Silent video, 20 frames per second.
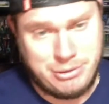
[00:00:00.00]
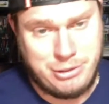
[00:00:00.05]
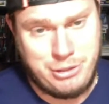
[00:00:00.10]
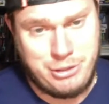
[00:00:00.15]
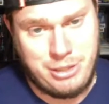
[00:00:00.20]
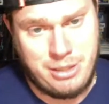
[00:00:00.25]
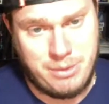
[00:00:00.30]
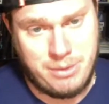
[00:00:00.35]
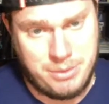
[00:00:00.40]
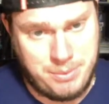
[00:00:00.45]

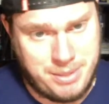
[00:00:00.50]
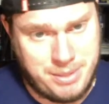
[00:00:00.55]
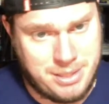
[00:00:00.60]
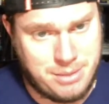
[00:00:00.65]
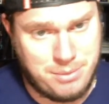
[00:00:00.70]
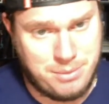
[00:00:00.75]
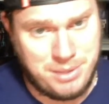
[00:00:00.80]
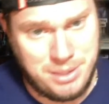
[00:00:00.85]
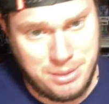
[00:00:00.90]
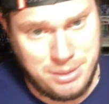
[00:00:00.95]
She always wants
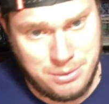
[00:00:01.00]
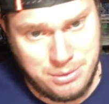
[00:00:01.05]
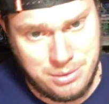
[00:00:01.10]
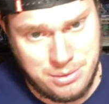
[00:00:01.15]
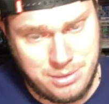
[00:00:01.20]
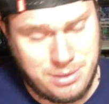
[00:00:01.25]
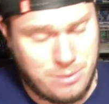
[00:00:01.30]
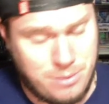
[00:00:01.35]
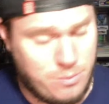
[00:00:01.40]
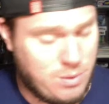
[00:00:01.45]
to read
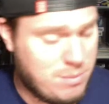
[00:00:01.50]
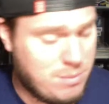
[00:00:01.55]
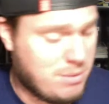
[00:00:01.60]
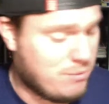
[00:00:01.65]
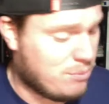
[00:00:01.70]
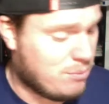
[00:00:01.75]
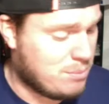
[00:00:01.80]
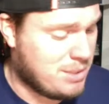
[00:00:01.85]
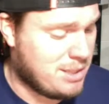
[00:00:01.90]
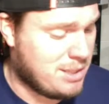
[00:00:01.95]
those women
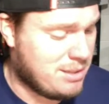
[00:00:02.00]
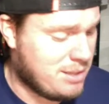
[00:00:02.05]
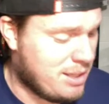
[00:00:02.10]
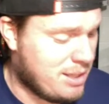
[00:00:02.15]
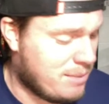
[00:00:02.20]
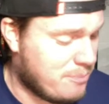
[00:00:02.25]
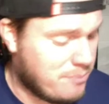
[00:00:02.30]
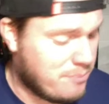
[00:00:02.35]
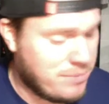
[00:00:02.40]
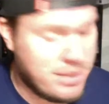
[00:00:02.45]
from
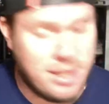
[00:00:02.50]
DC.